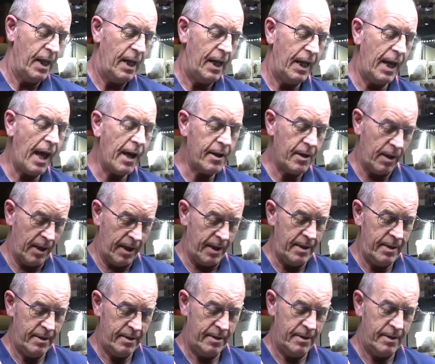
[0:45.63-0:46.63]

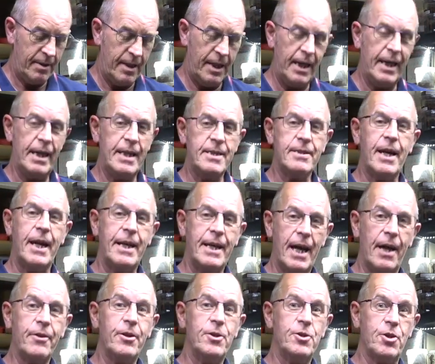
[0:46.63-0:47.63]
Luckily, it is
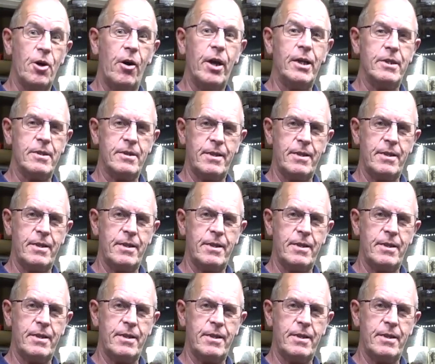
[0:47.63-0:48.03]
another giant